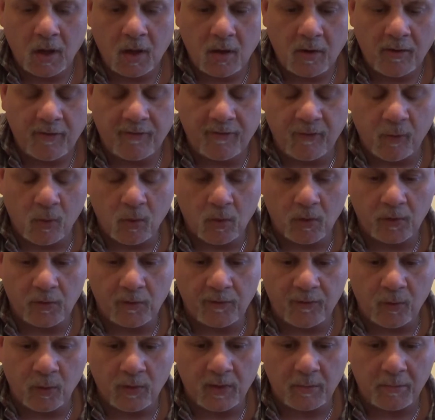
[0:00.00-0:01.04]
for
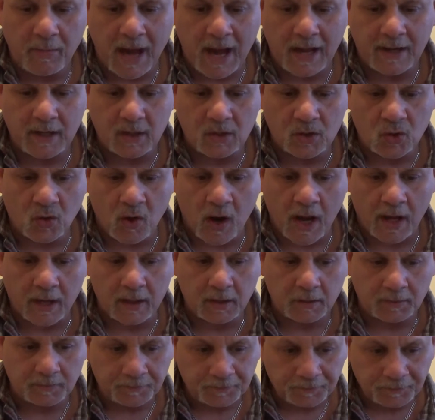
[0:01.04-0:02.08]
the backing track,